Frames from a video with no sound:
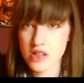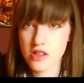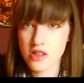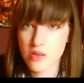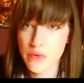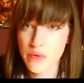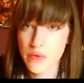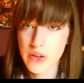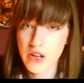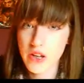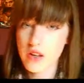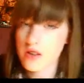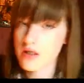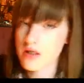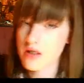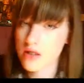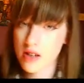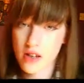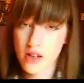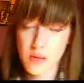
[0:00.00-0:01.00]
They're really good
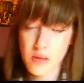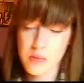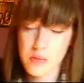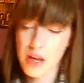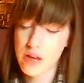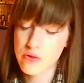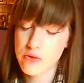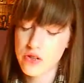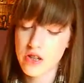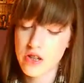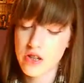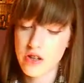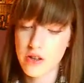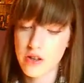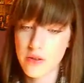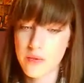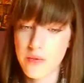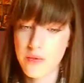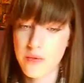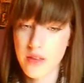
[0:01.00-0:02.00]
compared
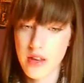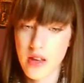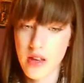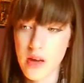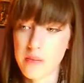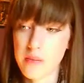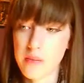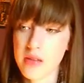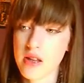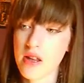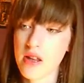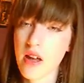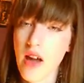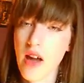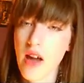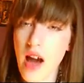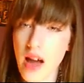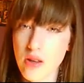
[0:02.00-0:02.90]
to, I mean, I